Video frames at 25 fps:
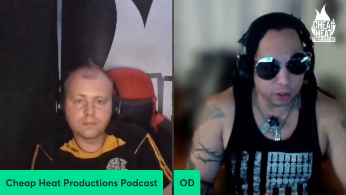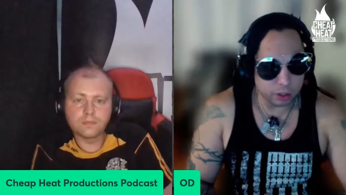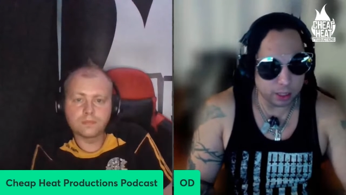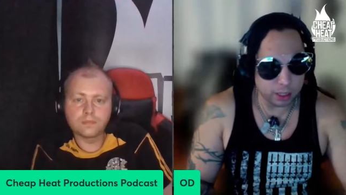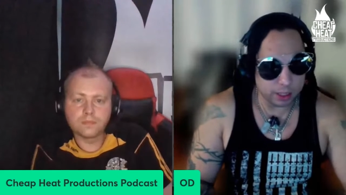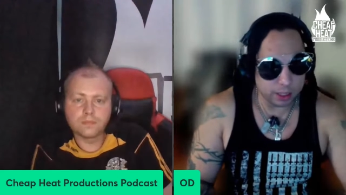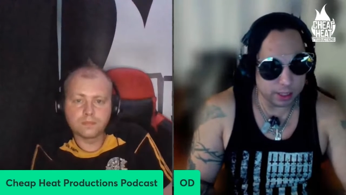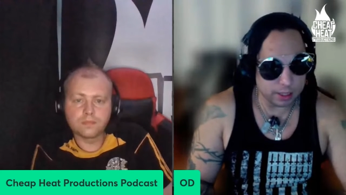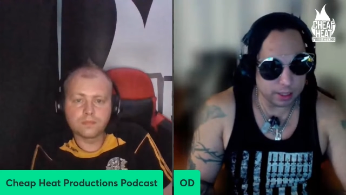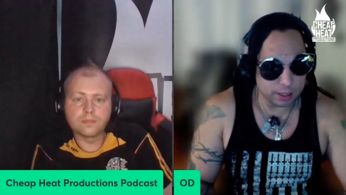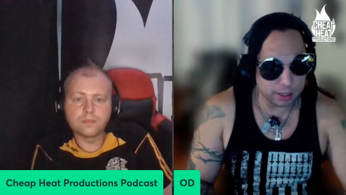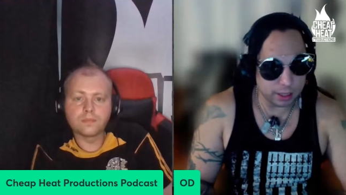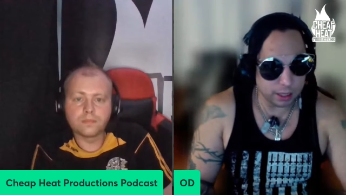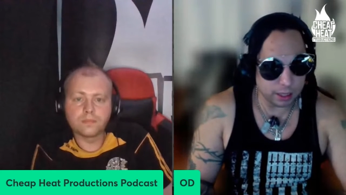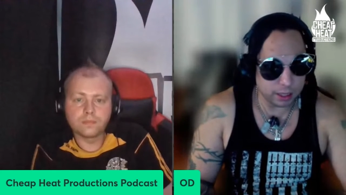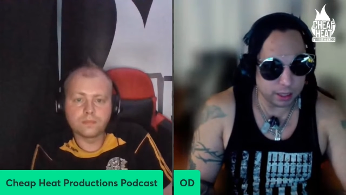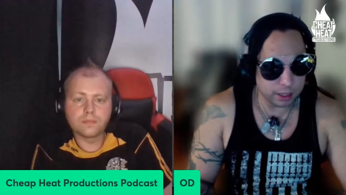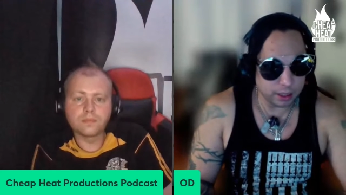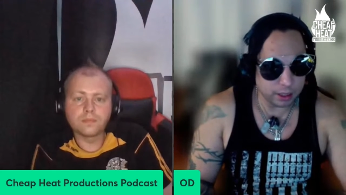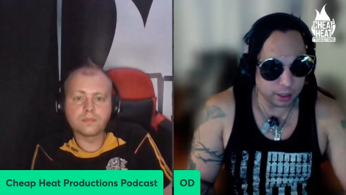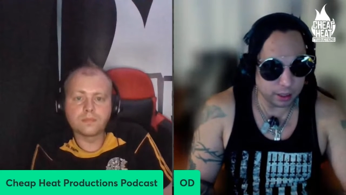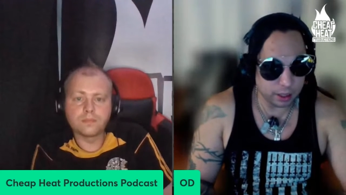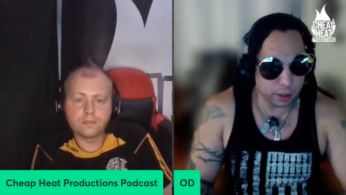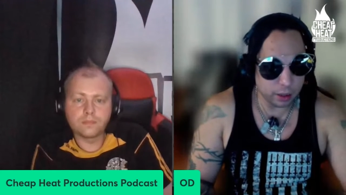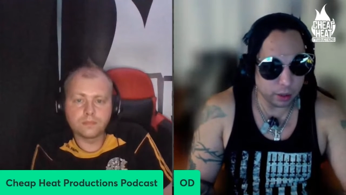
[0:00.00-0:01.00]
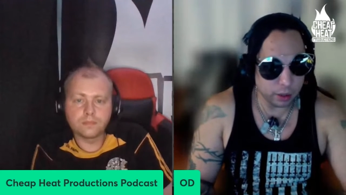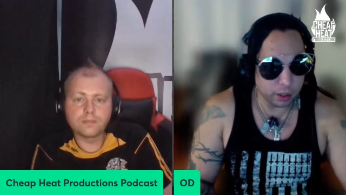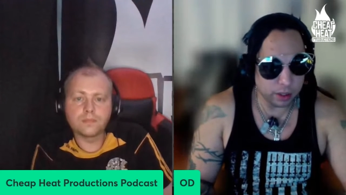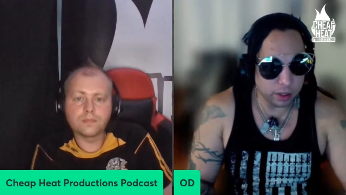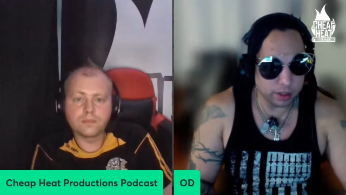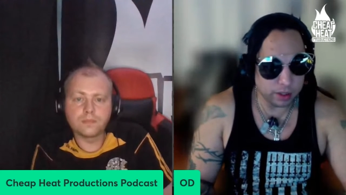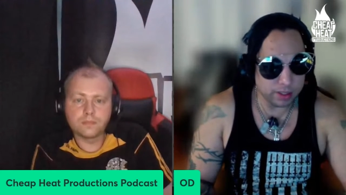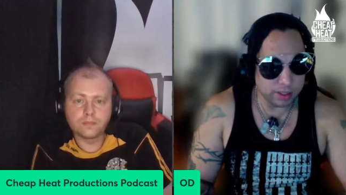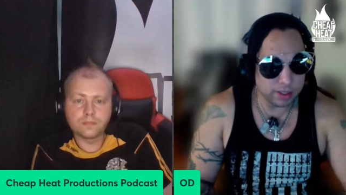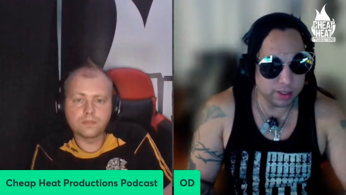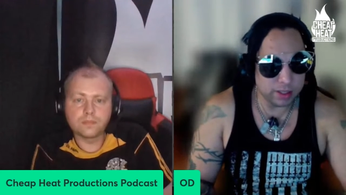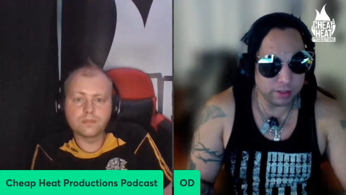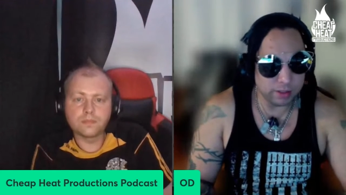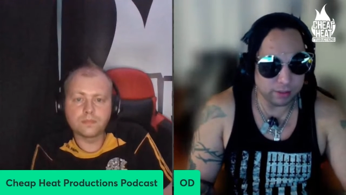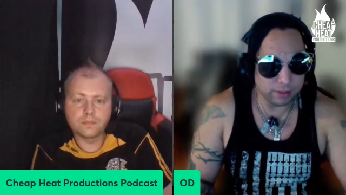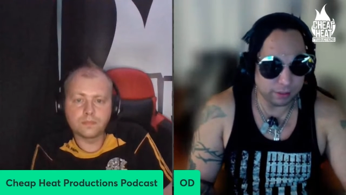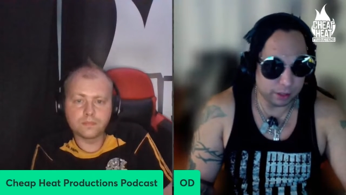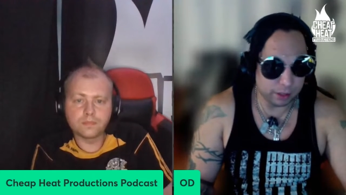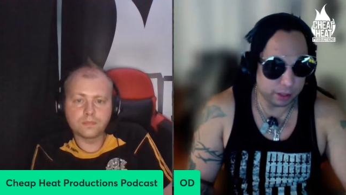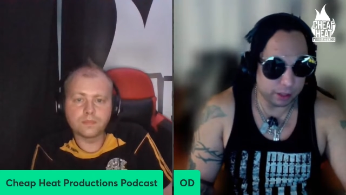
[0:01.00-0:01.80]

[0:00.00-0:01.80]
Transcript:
Speaker 1: Like I said, it's it, it's different.